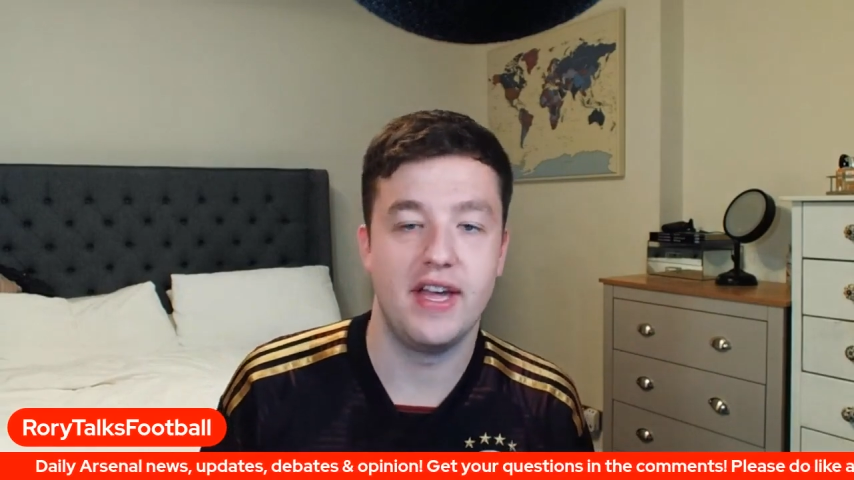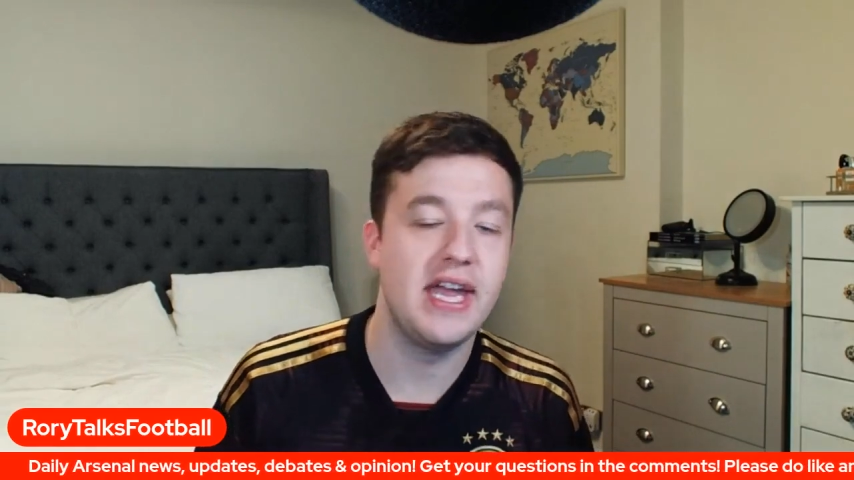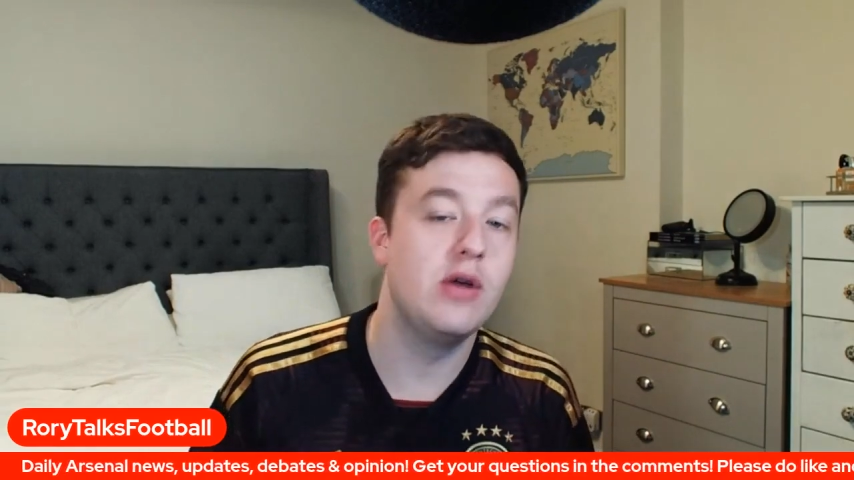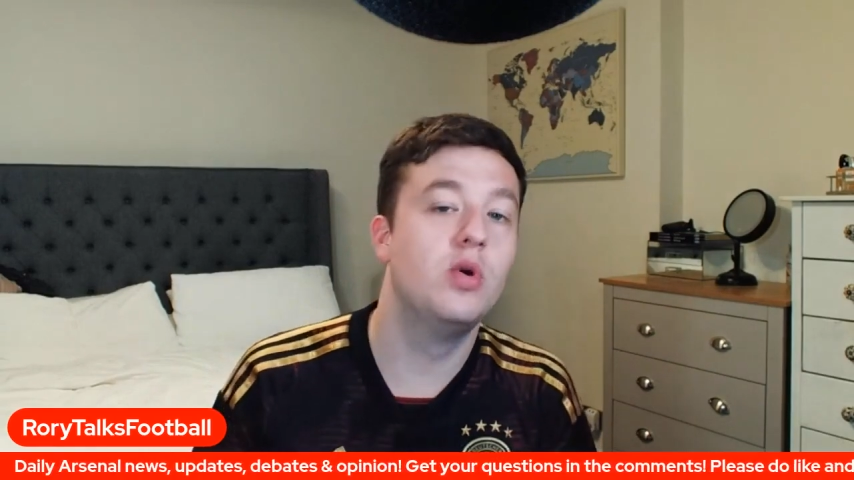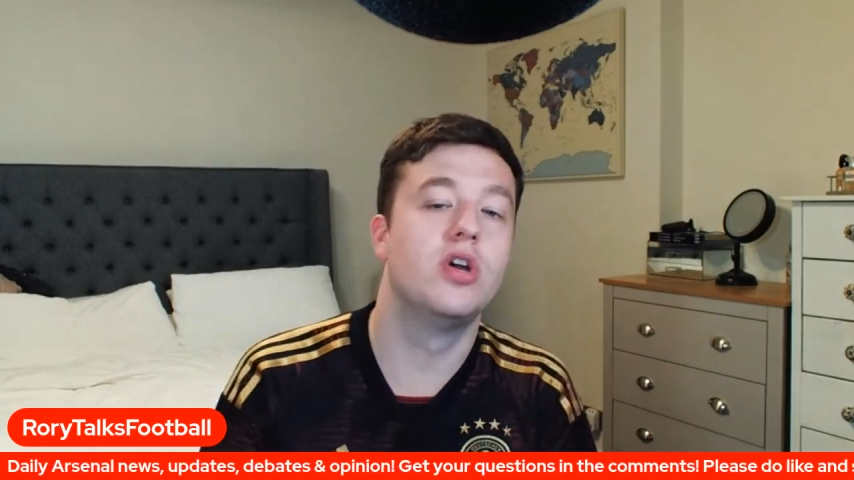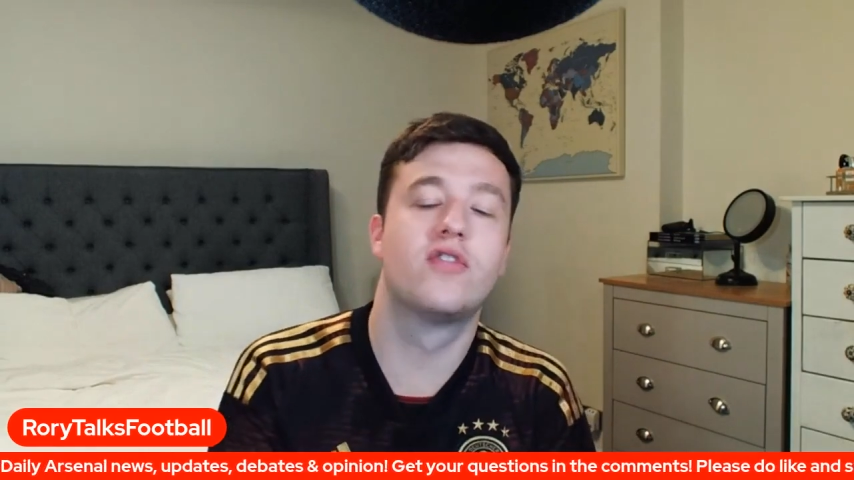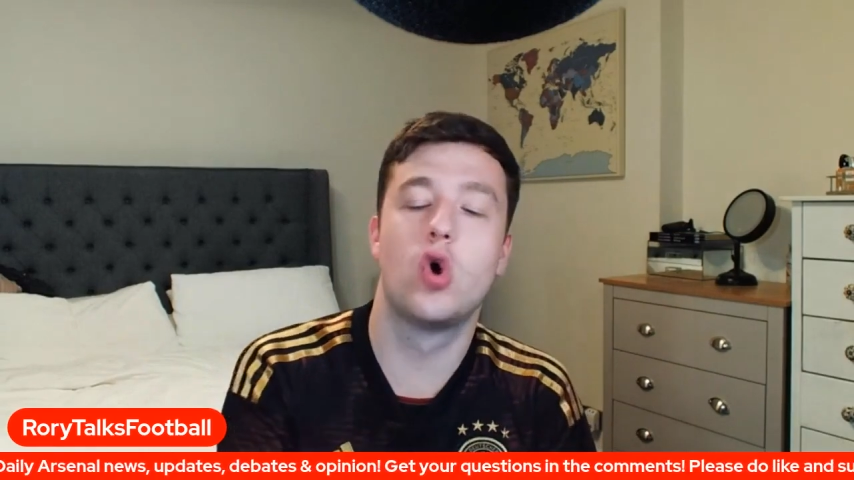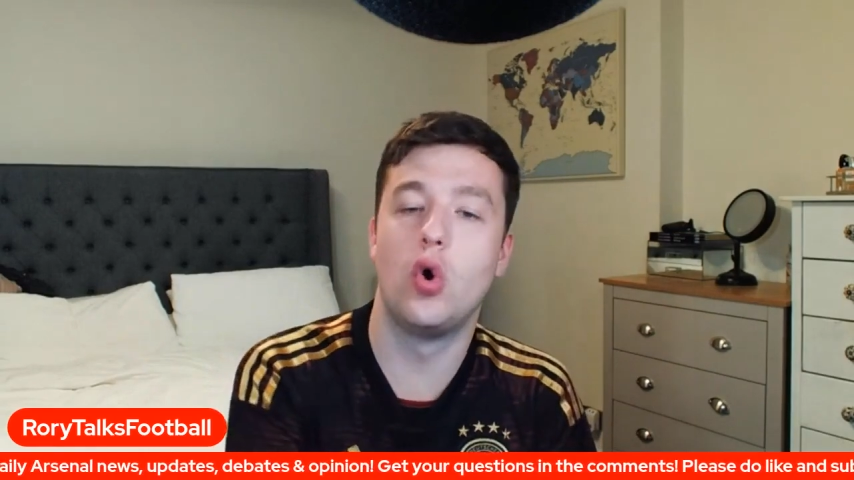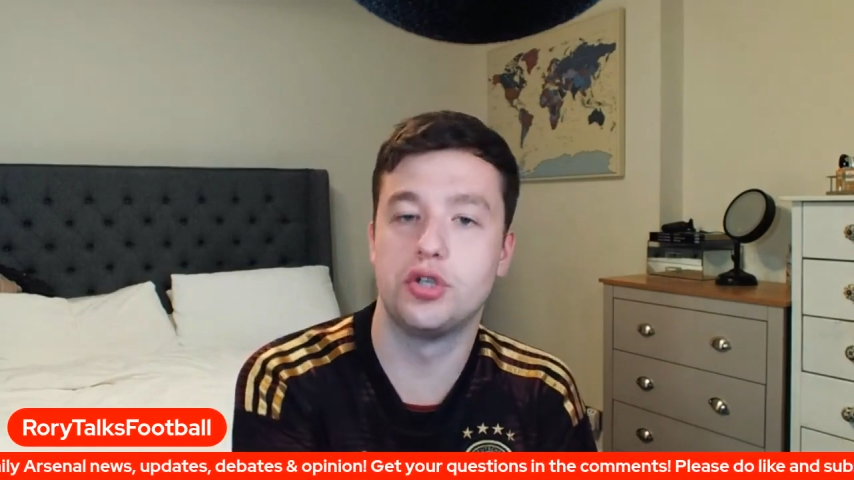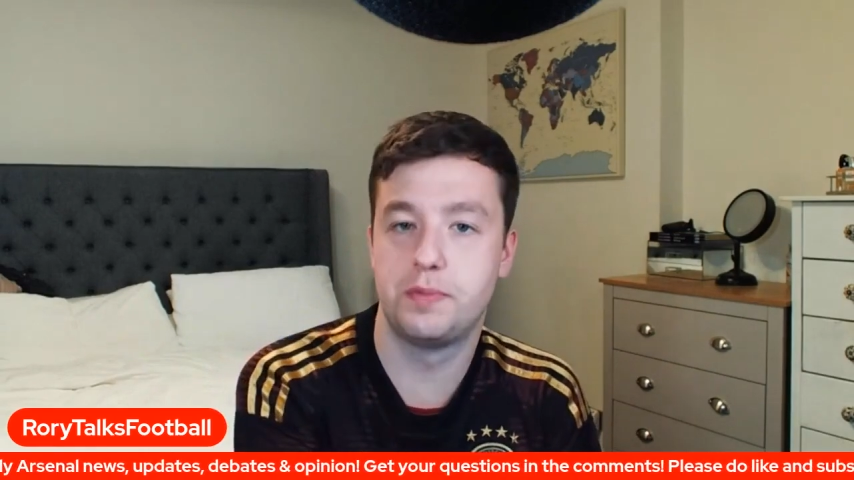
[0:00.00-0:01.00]
It would, of
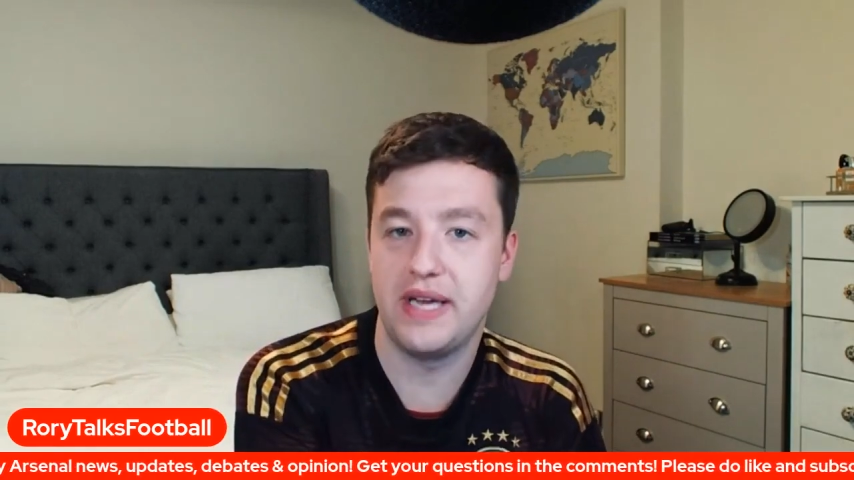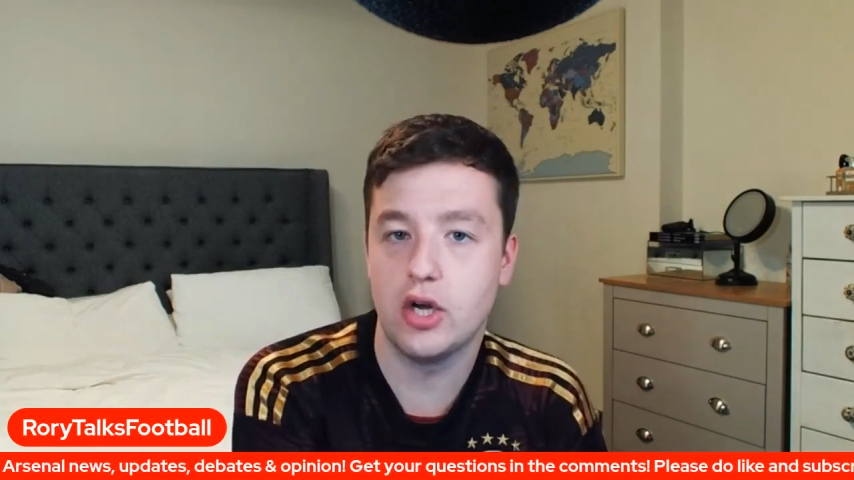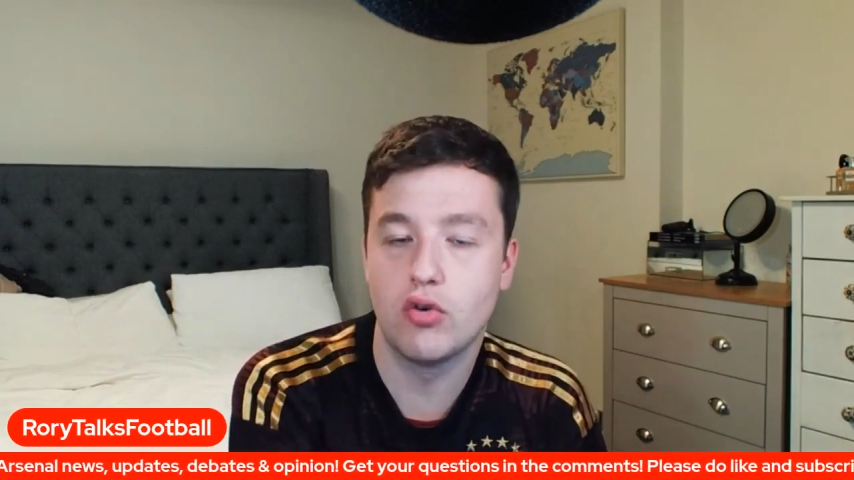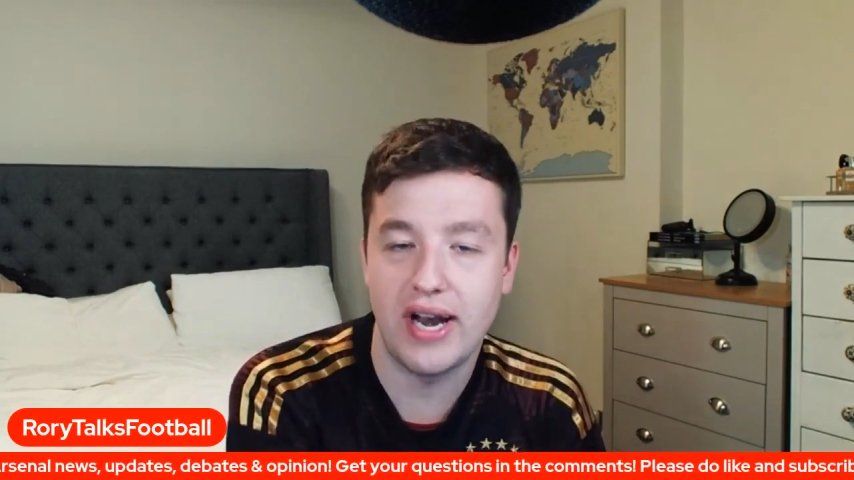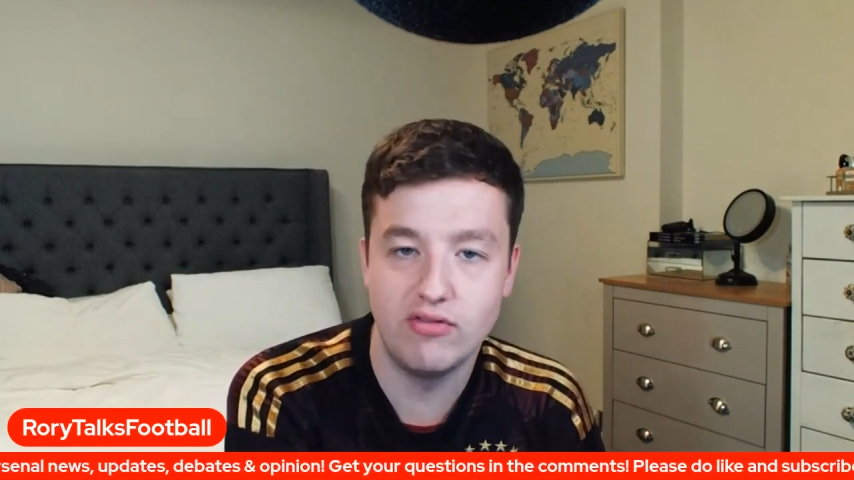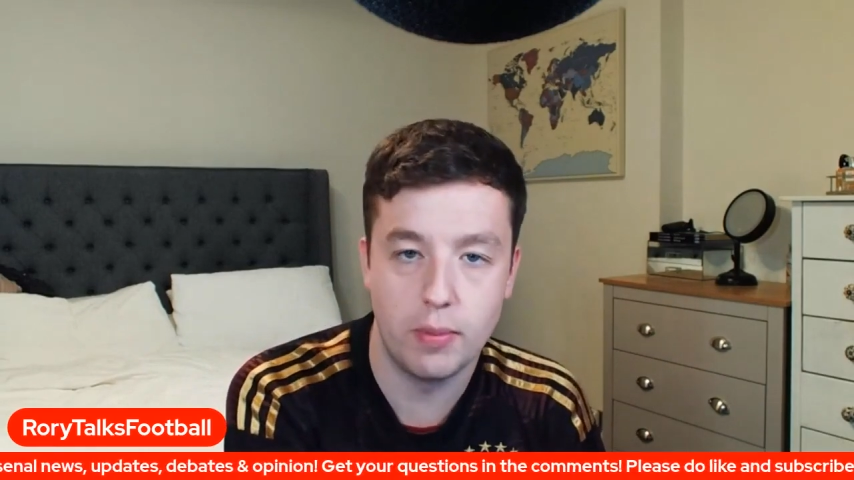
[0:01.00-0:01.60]
course, be a great